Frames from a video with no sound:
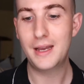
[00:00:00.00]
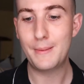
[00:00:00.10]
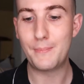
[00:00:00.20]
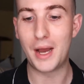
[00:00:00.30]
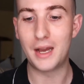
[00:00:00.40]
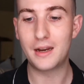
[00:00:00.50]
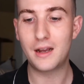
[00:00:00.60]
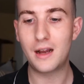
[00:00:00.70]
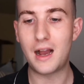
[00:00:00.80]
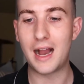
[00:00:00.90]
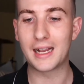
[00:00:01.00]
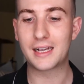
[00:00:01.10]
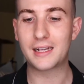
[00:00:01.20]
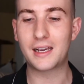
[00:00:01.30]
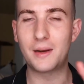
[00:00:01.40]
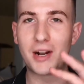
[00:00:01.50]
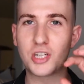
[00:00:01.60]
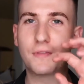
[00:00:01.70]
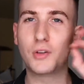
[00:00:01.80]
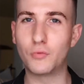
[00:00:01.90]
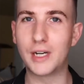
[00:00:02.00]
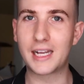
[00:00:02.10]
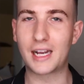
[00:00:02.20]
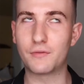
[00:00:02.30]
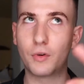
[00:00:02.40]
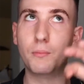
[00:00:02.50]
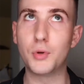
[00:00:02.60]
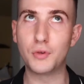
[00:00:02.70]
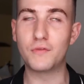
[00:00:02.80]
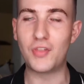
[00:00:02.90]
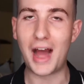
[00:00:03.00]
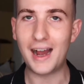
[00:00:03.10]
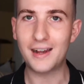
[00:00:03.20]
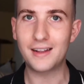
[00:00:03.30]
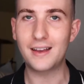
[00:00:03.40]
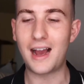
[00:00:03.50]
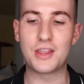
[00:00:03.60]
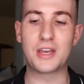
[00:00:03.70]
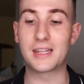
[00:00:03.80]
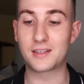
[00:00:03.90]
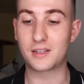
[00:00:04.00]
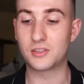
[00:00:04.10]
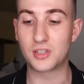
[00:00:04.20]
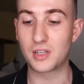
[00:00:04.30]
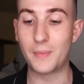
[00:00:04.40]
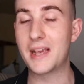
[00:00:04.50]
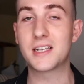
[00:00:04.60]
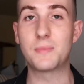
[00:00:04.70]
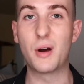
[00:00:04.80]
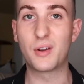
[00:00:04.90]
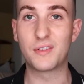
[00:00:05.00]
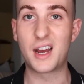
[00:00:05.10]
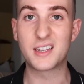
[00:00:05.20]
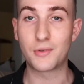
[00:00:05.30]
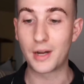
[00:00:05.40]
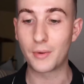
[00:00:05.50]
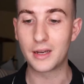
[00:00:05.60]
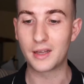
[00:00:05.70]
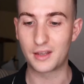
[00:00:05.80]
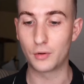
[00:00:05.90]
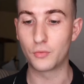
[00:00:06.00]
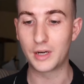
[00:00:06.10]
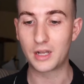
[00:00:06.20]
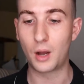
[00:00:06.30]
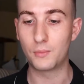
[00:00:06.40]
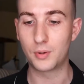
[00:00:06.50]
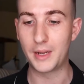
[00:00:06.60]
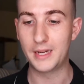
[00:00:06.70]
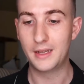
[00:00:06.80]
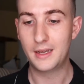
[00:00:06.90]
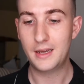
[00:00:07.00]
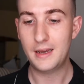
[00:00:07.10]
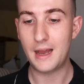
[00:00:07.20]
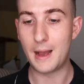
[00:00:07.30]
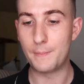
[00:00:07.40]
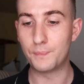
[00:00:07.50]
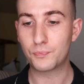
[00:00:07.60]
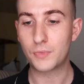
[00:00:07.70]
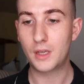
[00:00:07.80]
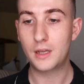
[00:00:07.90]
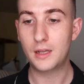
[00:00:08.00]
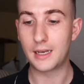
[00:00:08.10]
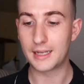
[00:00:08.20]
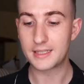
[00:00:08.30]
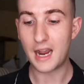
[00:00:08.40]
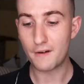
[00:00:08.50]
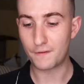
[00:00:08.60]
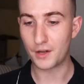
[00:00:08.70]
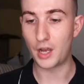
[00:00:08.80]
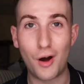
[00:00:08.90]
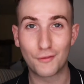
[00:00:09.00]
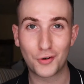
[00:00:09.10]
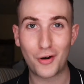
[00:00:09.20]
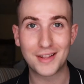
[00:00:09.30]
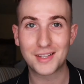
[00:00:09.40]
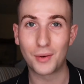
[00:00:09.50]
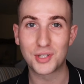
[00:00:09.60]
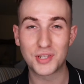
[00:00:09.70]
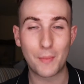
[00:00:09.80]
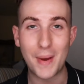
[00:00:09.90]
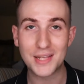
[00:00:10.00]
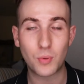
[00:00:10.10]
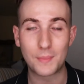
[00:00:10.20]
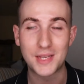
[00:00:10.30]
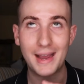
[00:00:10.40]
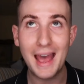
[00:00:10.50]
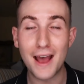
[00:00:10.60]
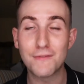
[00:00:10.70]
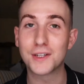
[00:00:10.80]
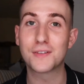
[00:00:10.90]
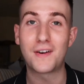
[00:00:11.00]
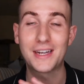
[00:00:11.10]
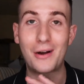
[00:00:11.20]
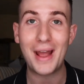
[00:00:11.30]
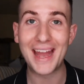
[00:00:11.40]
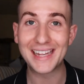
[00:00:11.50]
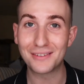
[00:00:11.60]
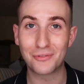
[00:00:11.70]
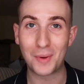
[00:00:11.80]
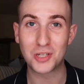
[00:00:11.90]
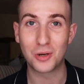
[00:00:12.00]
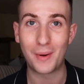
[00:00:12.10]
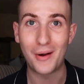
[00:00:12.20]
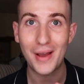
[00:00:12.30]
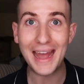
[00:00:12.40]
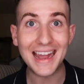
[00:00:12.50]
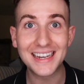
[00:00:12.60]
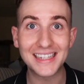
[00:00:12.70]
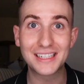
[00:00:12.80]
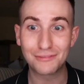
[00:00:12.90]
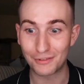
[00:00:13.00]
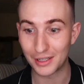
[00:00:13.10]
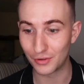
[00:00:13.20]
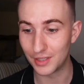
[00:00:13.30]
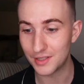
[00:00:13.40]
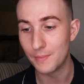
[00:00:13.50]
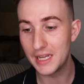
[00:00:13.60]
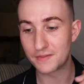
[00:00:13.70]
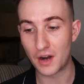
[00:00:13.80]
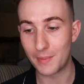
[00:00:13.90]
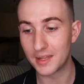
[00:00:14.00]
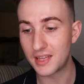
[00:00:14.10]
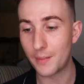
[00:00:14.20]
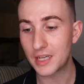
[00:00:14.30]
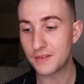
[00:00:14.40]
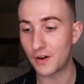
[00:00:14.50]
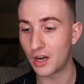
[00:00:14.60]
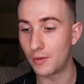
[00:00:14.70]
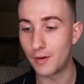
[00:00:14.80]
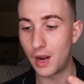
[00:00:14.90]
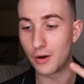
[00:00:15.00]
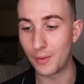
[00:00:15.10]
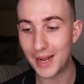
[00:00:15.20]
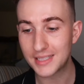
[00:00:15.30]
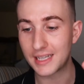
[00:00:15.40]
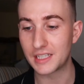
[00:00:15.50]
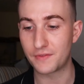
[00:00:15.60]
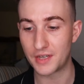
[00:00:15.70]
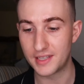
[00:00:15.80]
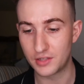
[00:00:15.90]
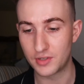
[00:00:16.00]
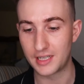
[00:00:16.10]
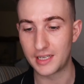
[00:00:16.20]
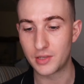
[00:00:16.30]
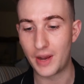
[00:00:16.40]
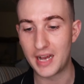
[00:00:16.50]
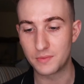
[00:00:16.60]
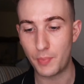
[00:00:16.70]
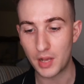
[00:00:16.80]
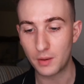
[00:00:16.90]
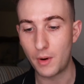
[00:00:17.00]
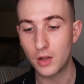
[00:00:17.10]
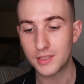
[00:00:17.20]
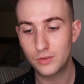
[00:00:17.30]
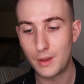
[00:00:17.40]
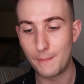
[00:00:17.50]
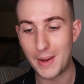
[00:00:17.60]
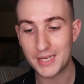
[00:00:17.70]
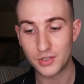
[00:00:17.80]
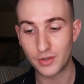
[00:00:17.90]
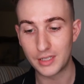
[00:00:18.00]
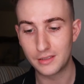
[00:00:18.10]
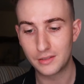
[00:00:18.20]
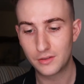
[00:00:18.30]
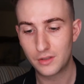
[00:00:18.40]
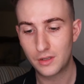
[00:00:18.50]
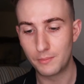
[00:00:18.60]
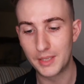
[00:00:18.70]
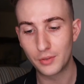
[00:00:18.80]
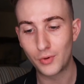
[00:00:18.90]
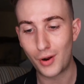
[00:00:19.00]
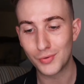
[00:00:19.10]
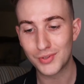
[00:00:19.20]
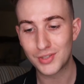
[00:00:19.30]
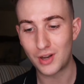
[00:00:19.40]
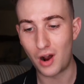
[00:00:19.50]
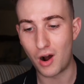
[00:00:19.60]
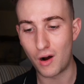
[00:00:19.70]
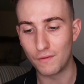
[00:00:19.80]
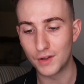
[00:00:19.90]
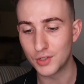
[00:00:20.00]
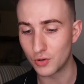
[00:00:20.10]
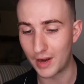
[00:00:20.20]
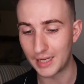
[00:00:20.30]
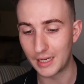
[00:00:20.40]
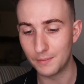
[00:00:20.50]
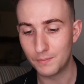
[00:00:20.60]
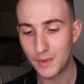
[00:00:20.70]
but I can imagine if you really kind of remove that, I think it's just going to make it smell even nicer anyway. I think it will really complement Lynx Africa. On Fragrantica, which is the best website ever to find out any information about any fragrance, it's very balsamic, it's very aromatic, it's very citrusy. So it has bergamot, mandarin, middle notes of geranium,